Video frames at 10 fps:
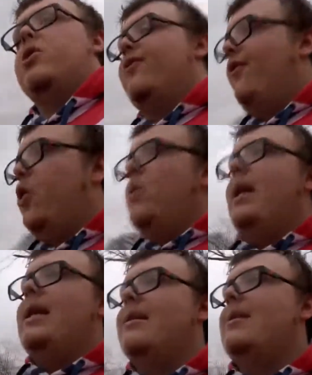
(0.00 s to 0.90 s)
there's food
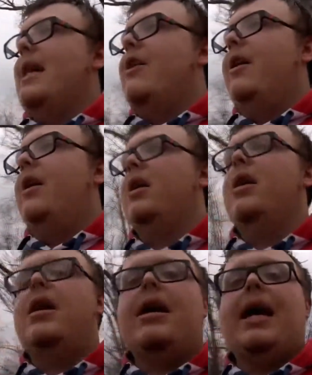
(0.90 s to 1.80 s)
in this area,
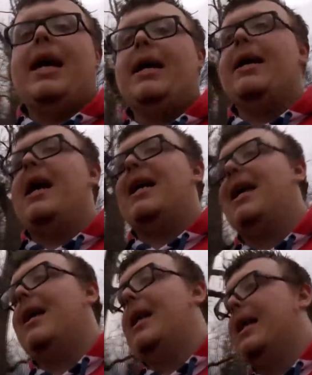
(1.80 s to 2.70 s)
and that
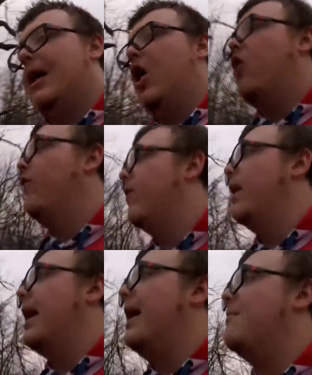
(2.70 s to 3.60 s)

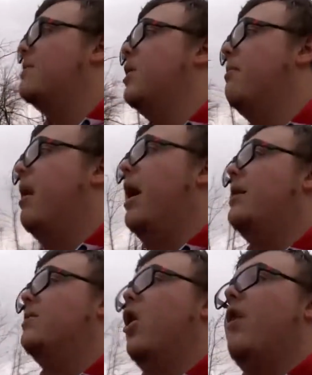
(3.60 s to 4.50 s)
keeps their
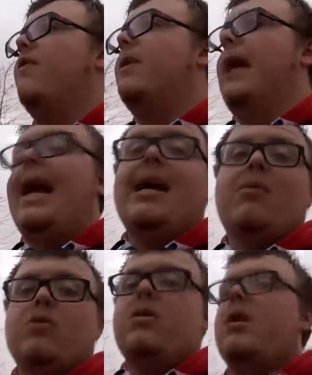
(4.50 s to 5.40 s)
minds off of the
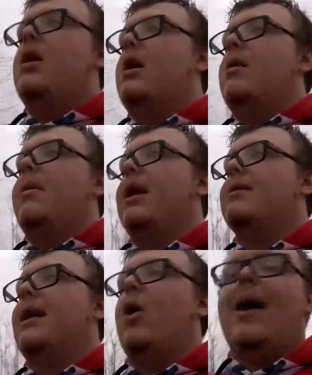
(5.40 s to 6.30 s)
animals, because
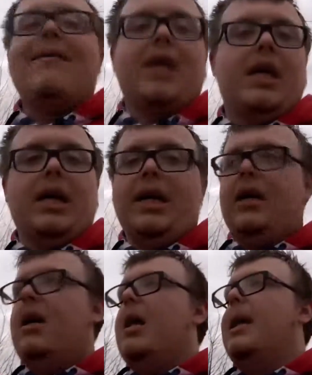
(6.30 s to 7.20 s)
they don't have to hunt.
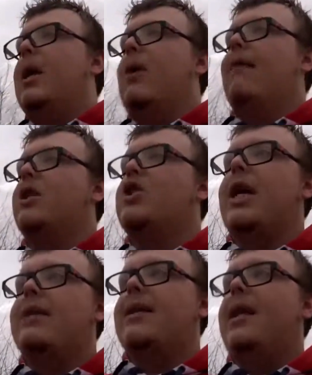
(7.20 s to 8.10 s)
They don't have to
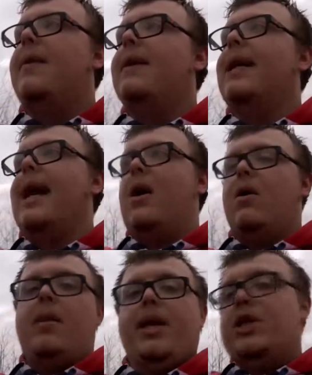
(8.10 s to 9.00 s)
chase anything down.
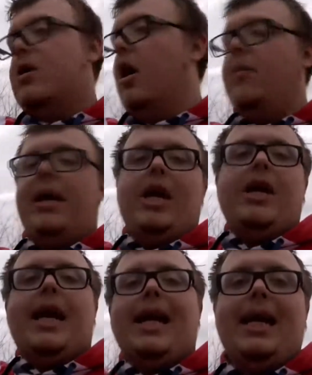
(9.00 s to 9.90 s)
They just come here
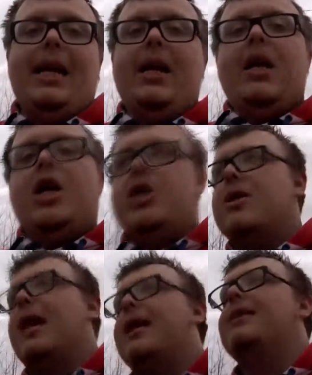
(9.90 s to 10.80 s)
and they eat, just
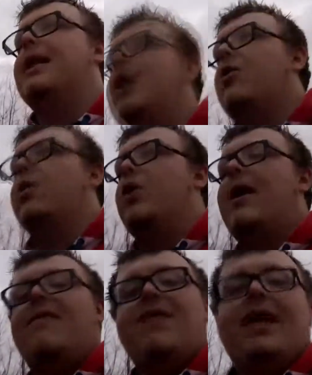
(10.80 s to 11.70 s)
like a deer. When you
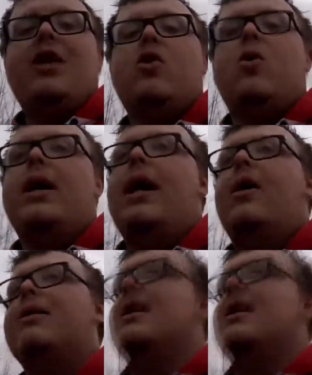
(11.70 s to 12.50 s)
have feeding corn out, it's